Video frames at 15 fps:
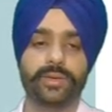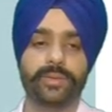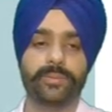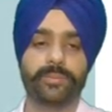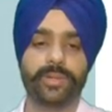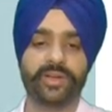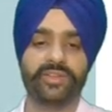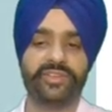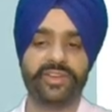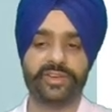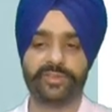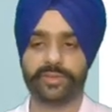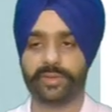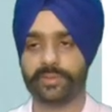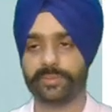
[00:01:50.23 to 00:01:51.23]

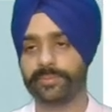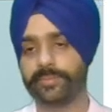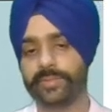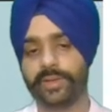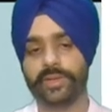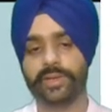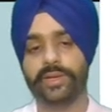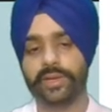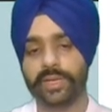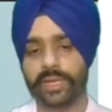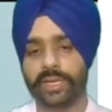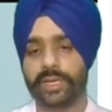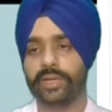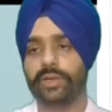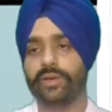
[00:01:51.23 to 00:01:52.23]
purchaser.
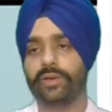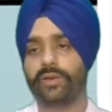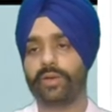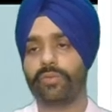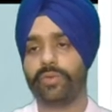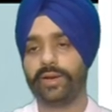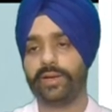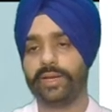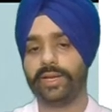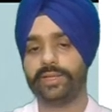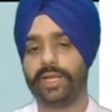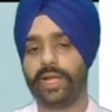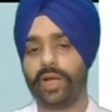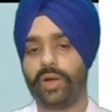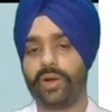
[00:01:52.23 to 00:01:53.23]
Now what are
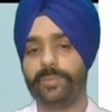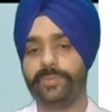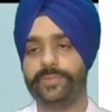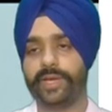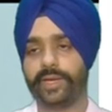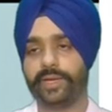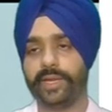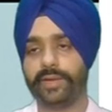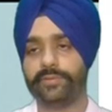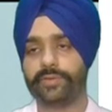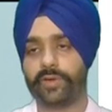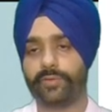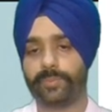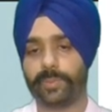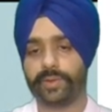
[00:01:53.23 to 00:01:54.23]
the objectives
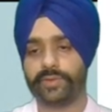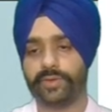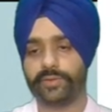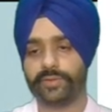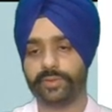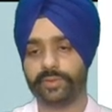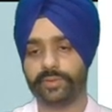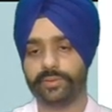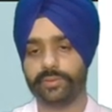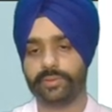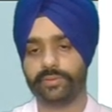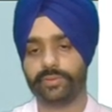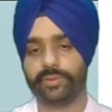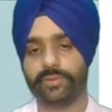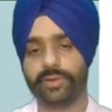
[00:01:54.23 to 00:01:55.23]
of purchasing?
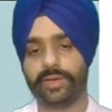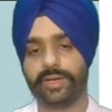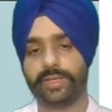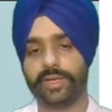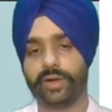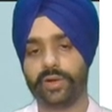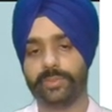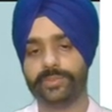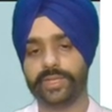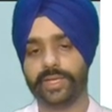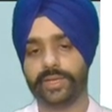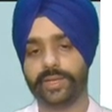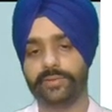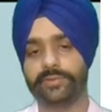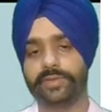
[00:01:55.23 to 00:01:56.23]
Now what are the
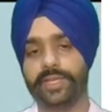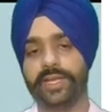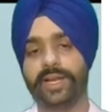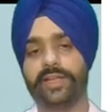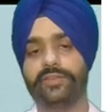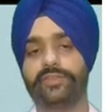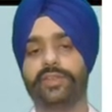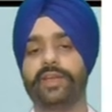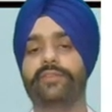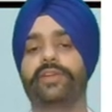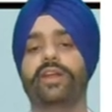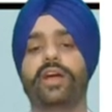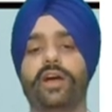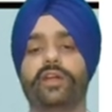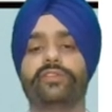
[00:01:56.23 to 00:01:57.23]
objectives? There are
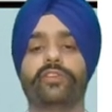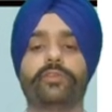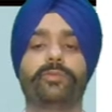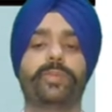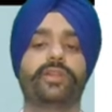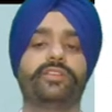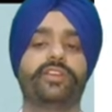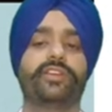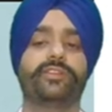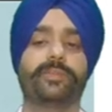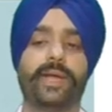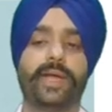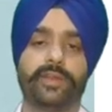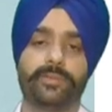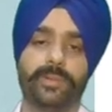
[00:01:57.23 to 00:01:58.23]
7 R's of purchase
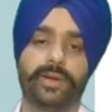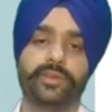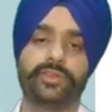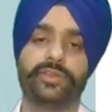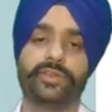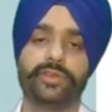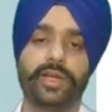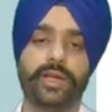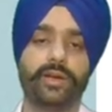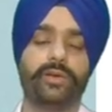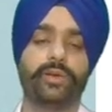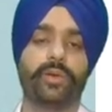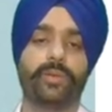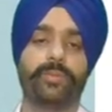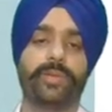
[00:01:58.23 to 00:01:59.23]
management. This is a
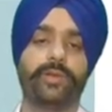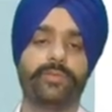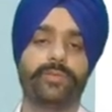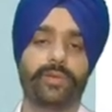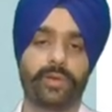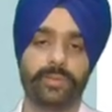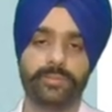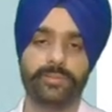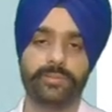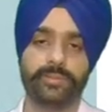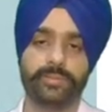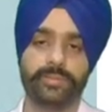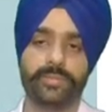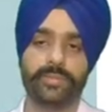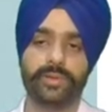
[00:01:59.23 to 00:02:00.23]
topic from
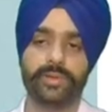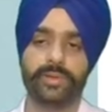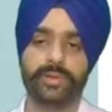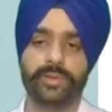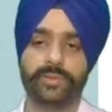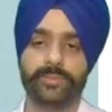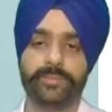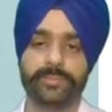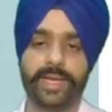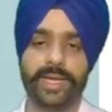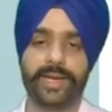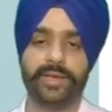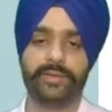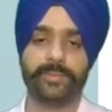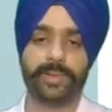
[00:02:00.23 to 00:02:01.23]

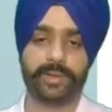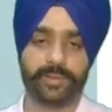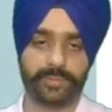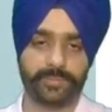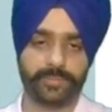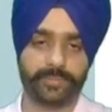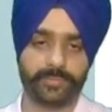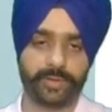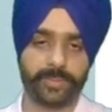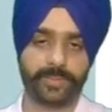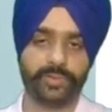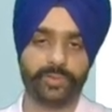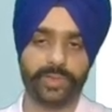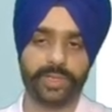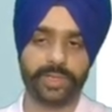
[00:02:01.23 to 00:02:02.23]
management,
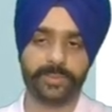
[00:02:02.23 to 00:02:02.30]
pharmaceutical